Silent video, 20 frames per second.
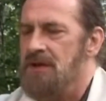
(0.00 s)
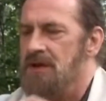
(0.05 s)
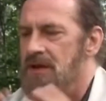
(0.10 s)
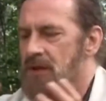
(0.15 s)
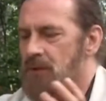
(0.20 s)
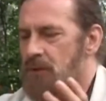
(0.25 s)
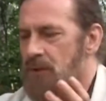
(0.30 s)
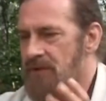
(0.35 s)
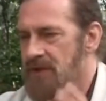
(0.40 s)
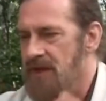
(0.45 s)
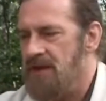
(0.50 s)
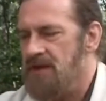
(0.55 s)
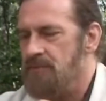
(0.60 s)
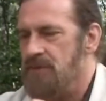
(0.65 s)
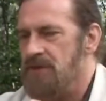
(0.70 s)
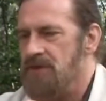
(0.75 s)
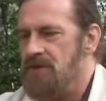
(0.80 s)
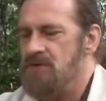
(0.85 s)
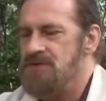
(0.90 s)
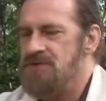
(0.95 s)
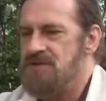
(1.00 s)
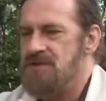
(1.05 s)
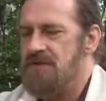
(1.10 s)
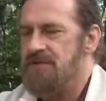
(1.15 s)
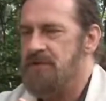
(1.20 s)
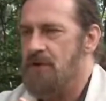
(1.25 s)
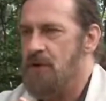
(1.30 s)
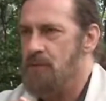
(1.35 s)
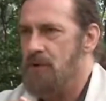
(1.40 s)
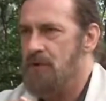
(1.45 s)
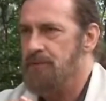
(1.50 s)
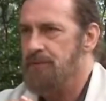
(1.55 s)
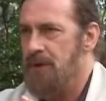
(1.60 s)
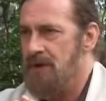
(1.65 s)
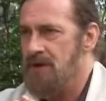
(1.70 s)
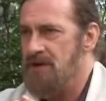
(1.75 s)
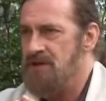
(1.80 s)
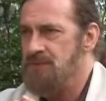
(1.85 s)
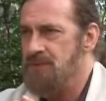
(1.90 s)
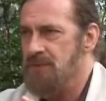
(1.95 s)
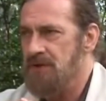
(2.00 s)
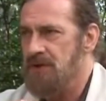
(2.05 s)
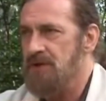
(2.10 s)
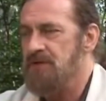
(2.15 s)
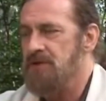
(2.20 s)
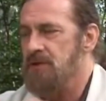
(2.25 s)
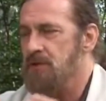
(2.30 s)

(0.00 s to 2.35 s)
It will then be used as a form of punishment if